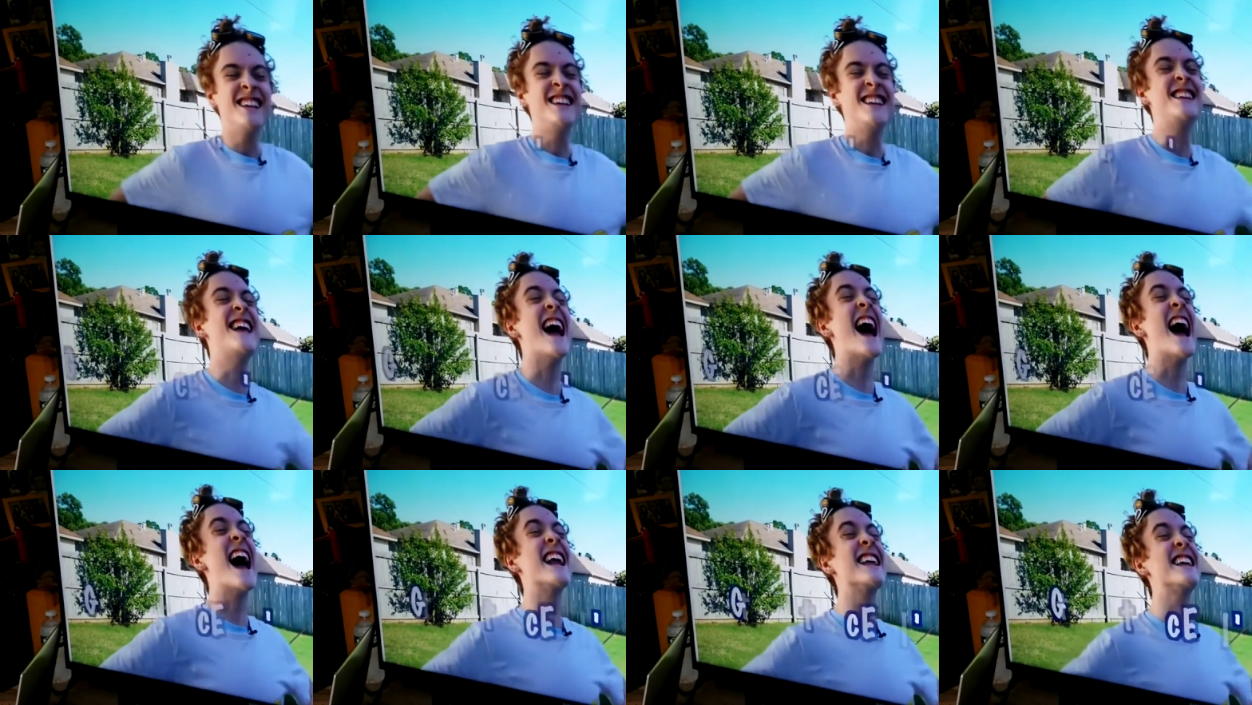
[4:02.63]

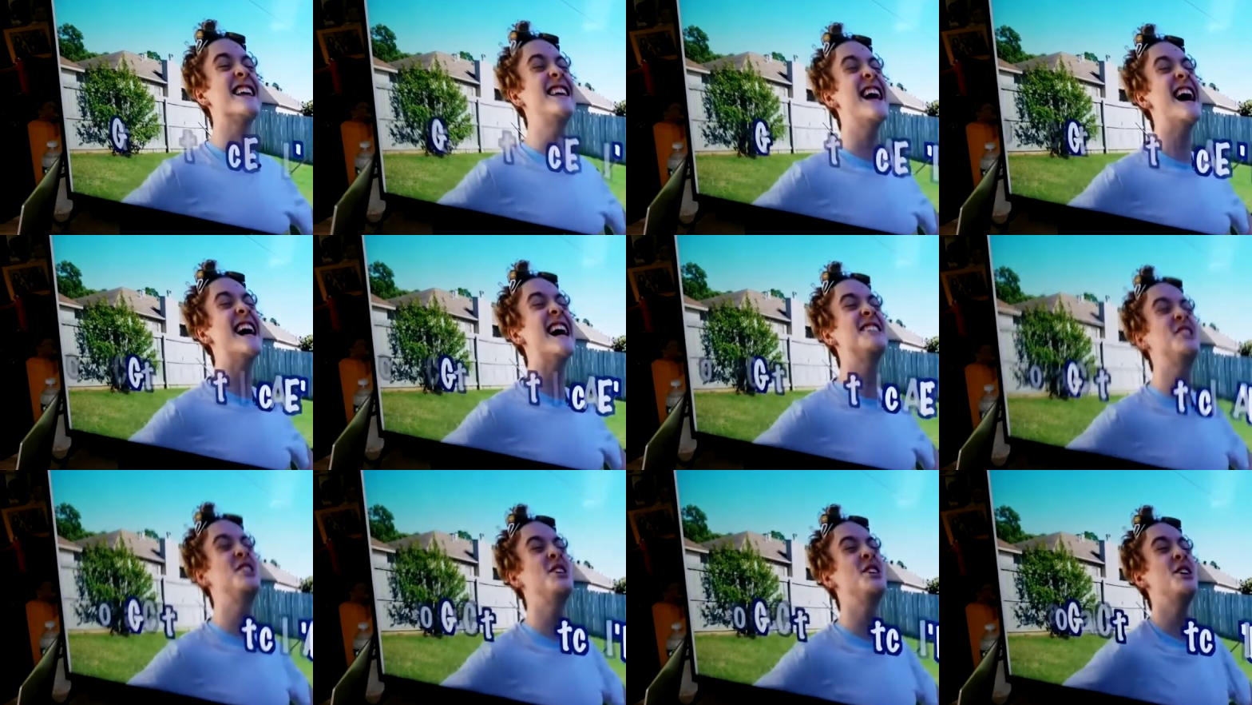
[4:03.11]
Gotta
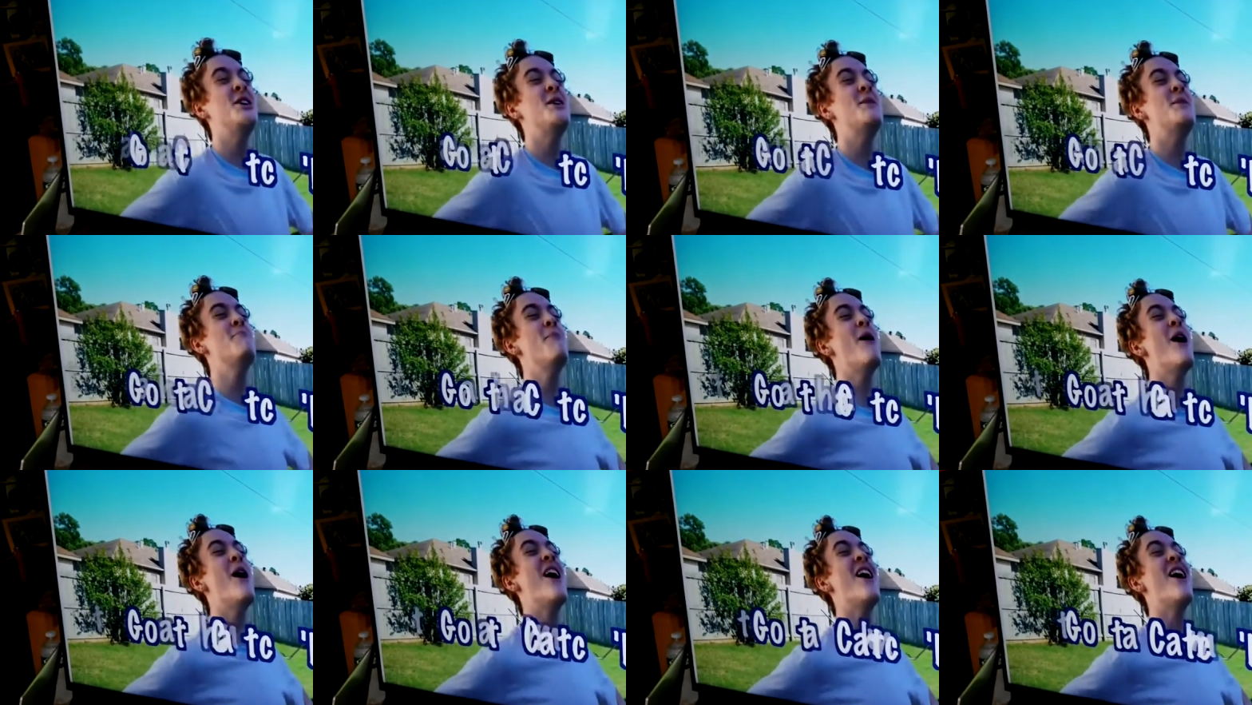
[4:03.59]
catch
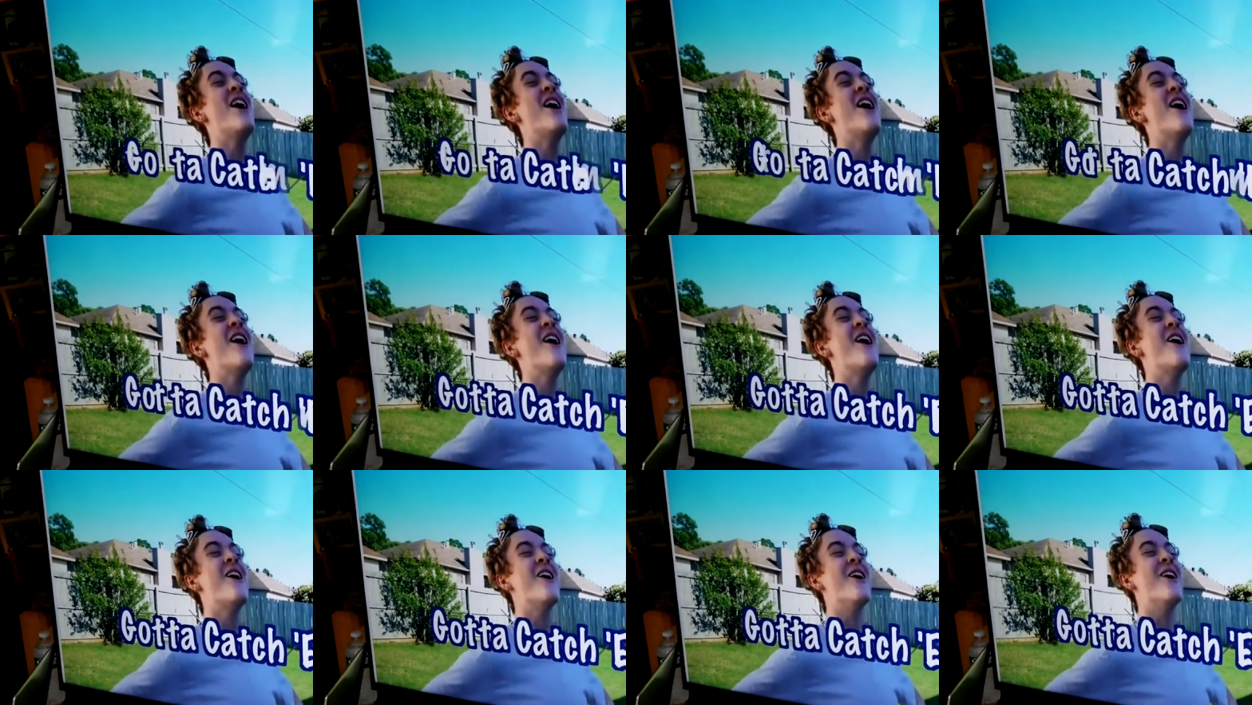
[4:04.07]
'em
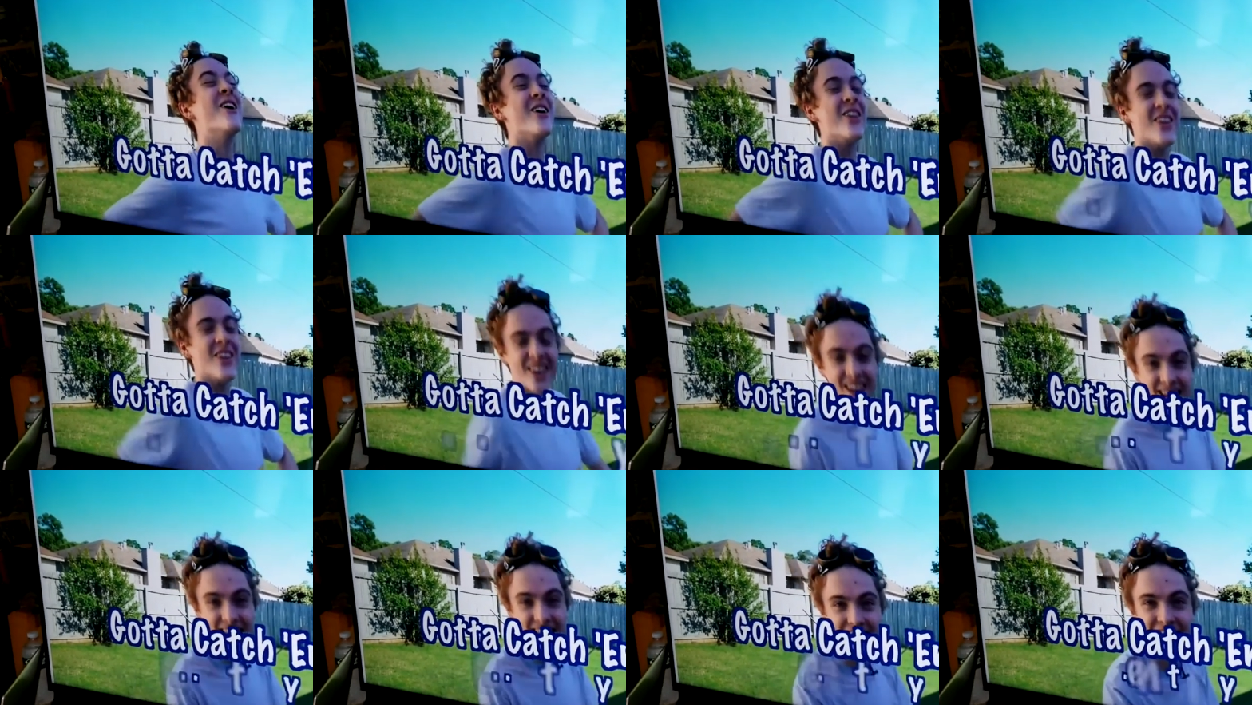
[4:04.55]
all!
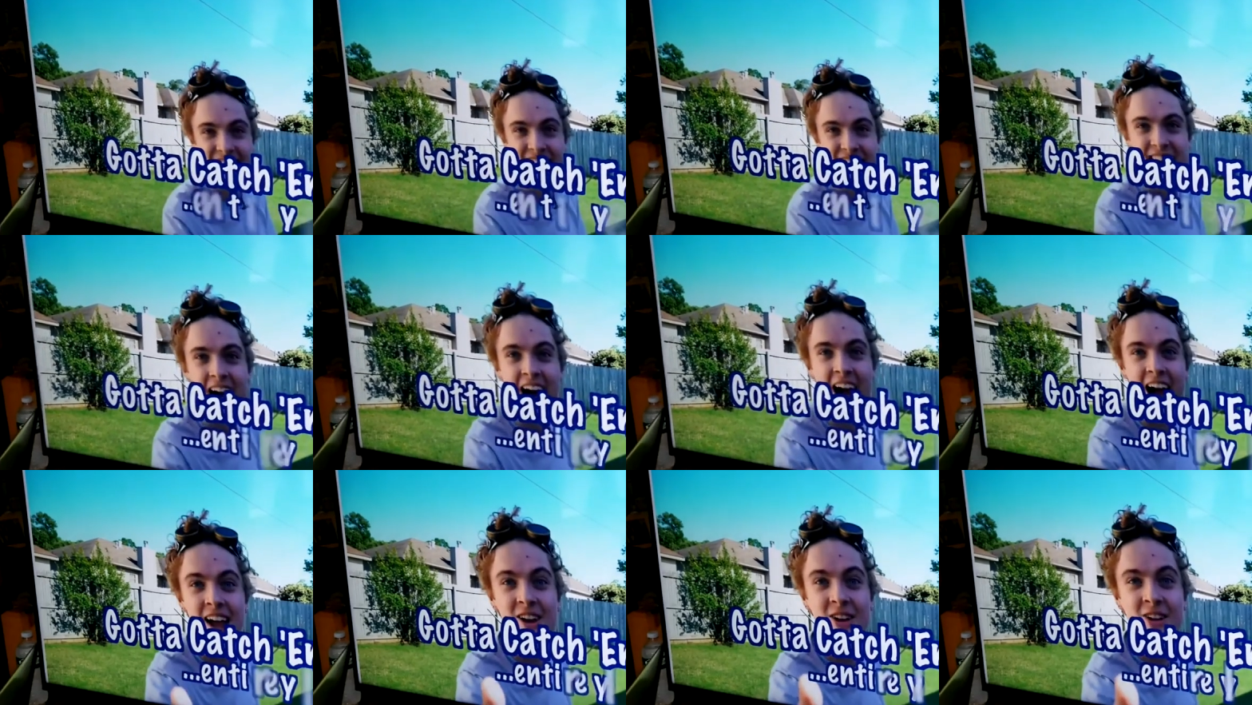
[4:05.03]

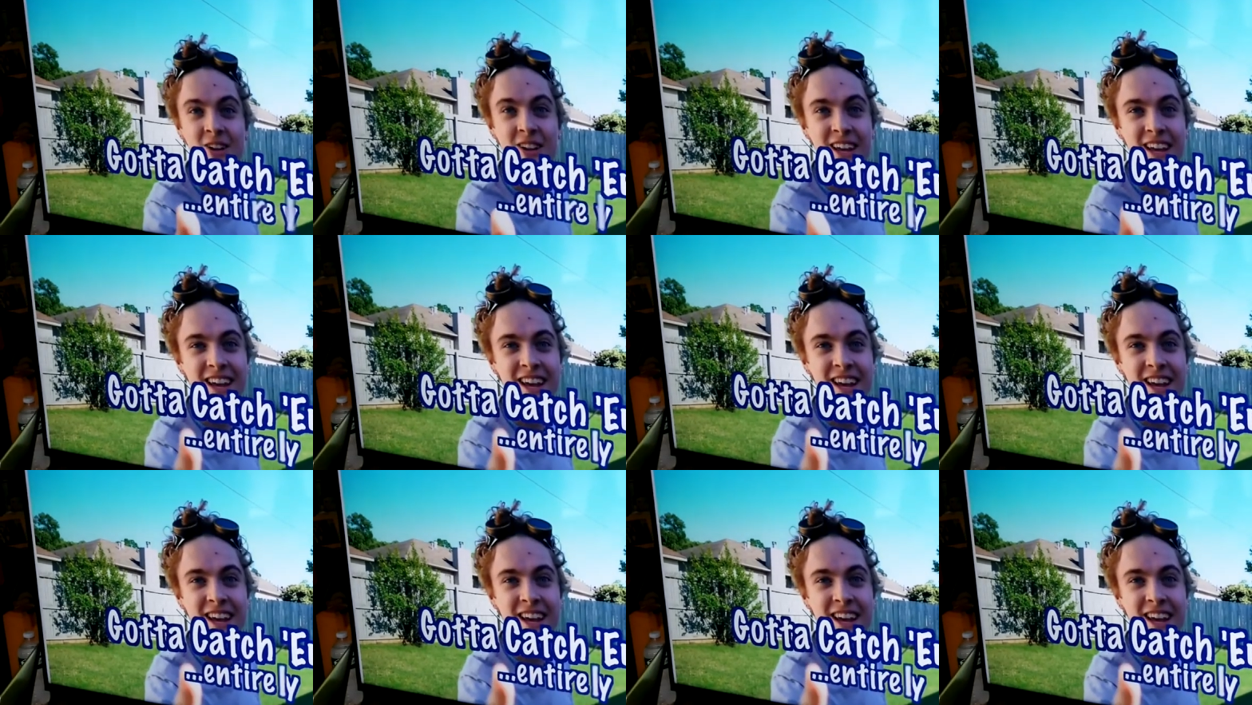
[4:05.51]
Entire.